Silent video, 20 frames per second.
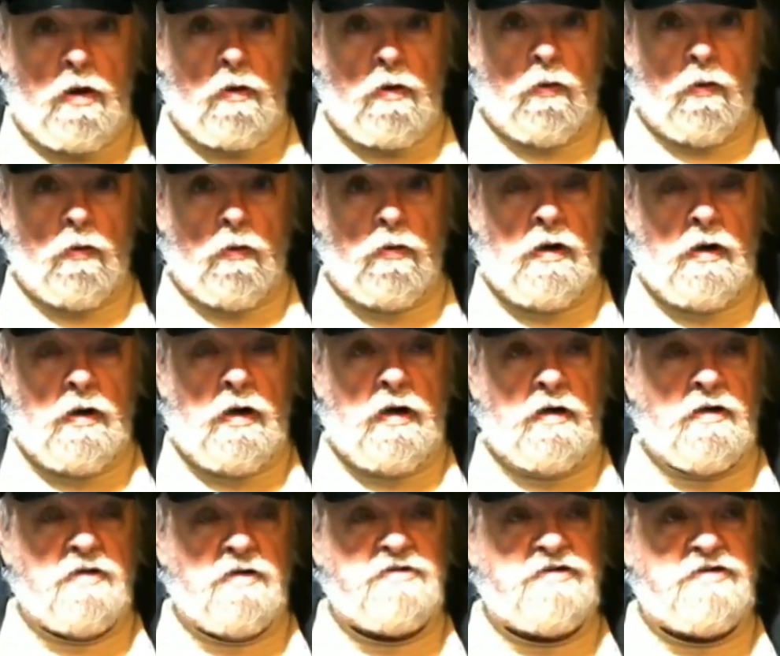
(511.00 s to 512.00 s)
know.
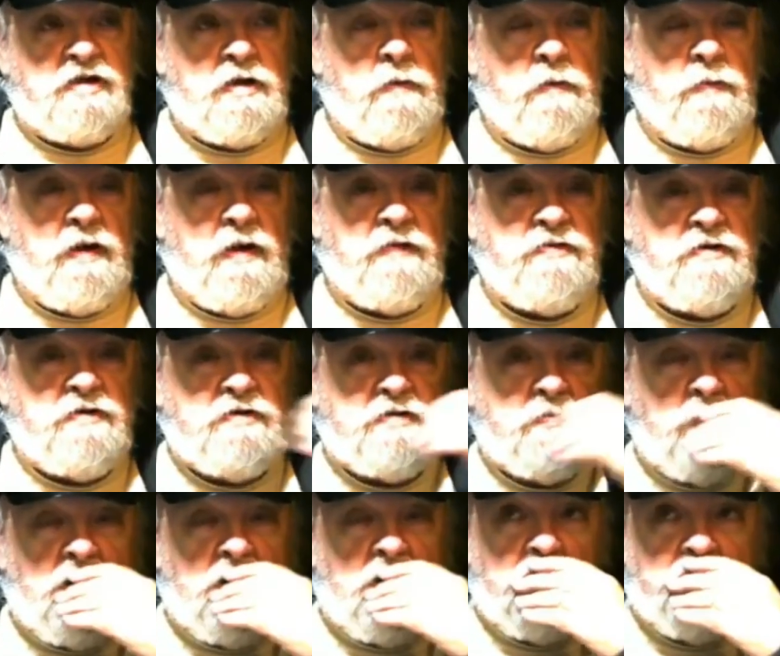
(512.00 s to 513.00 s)
Let's think about this
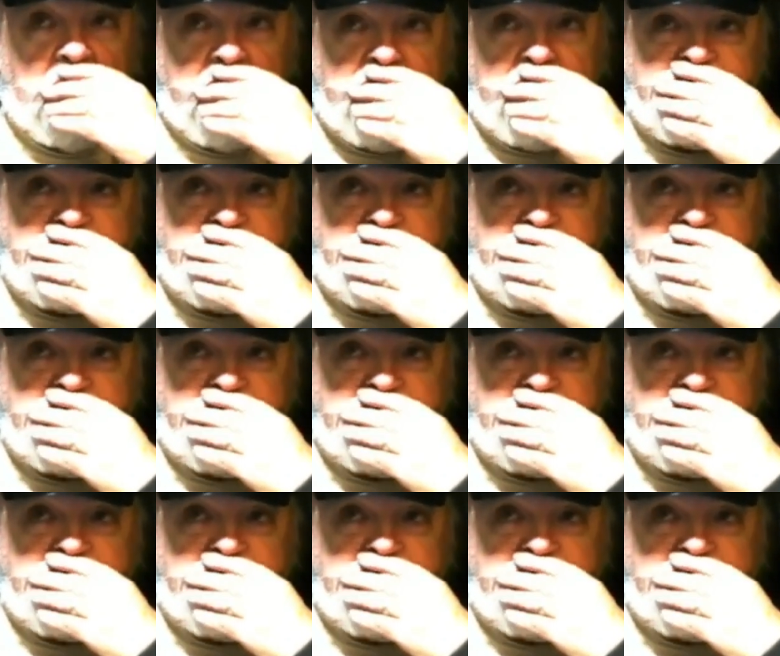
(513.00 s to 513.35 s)
a minute.